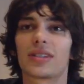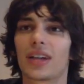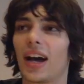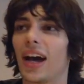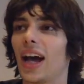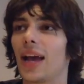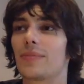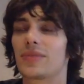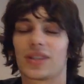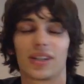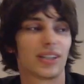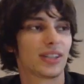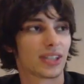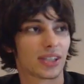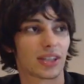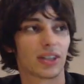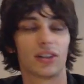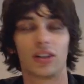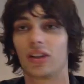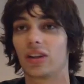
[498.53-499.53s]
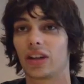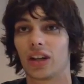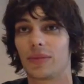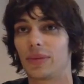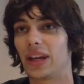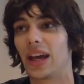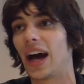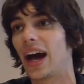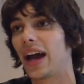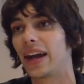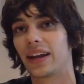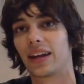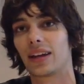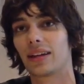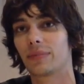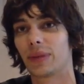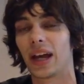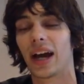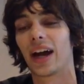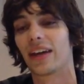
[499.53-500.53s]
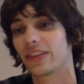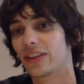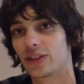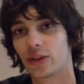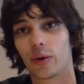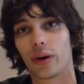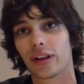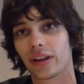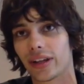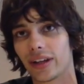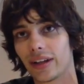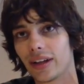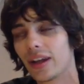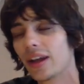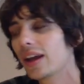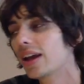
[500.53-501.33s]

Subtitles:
times and he's still going to be hiding behind the toilet.